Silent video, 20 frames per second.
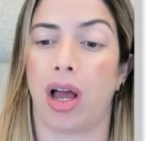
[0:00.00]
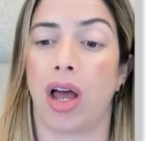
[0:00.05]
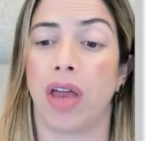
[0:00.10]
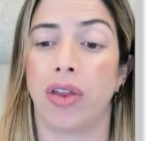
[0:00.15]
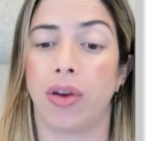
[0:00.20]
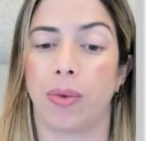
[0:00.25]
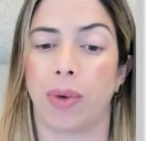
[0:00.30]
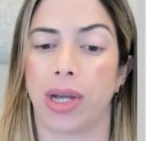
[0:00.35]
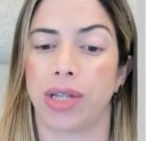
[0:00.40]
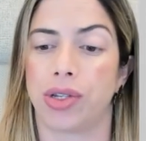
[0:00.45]

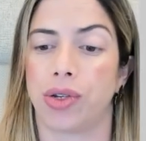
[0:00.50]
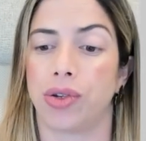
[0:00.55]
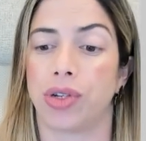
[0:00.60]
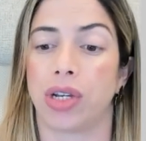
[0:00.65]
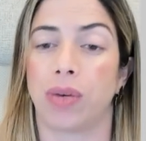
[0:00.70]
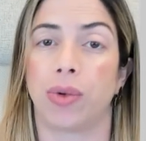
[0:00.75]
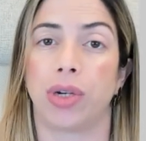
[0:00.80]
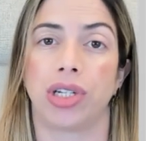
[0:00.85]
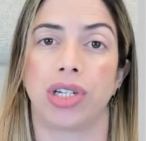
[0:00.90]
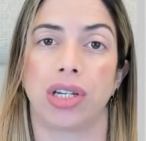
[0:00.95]
Otherwise, you
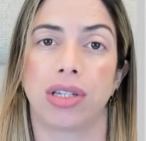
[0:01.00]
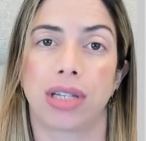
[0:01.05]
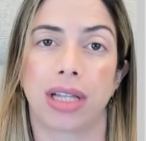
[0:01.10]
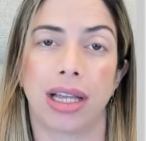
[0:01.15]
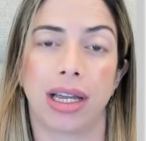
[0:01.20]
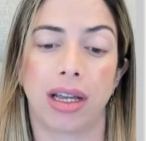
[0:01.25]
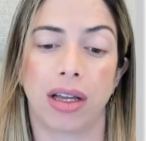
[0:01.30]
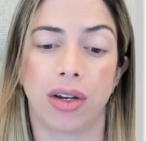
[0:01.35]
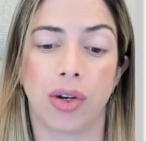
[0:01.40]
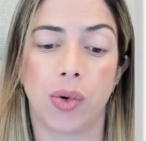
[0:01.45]
would just
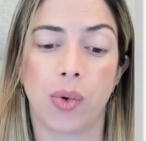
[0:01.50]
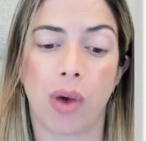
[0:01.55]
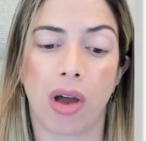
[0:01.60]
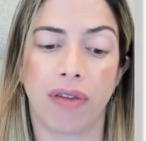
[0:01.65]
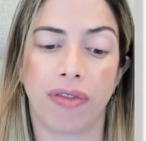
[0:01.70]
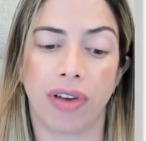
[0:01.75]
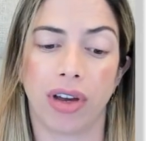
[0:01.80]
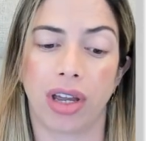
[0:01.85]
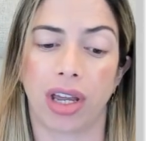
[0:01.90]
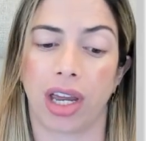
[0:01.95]
click new
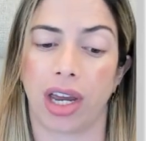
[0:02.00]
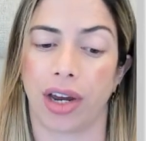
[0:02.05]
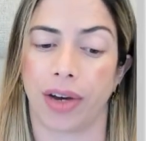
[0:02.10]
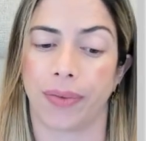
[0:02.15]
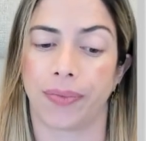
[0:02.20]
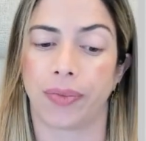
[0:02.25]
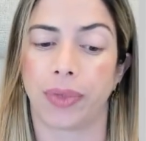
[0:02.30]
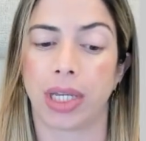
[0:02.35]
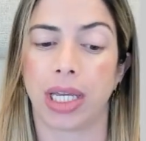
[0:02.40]
offer here.